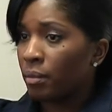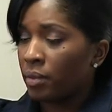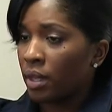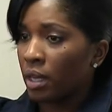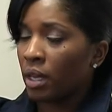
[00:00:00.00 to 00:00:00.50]

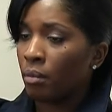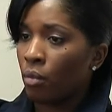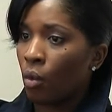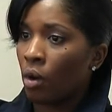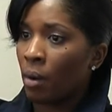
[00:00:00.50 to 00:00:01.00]
thinking
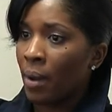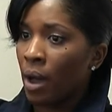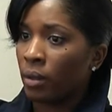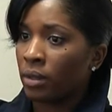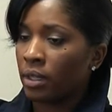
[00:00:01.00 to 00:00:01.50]
more
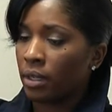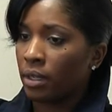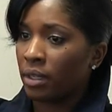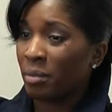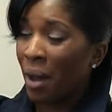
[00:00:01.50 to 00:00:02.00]
about
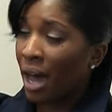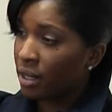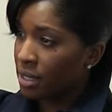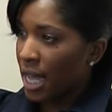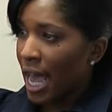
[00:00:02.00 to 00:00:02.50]
the, the
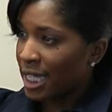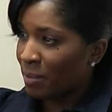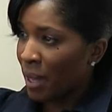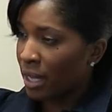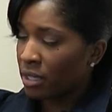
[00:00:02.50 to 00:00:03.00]
policy
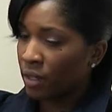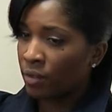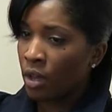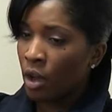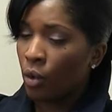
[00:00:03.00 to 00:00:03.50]
aspects
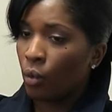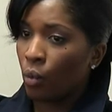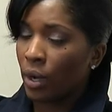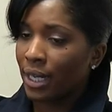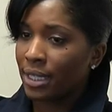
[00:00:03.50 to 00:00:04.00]
of
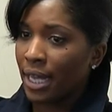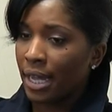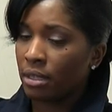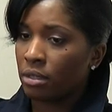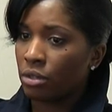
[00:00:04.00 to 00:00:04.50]
what it takes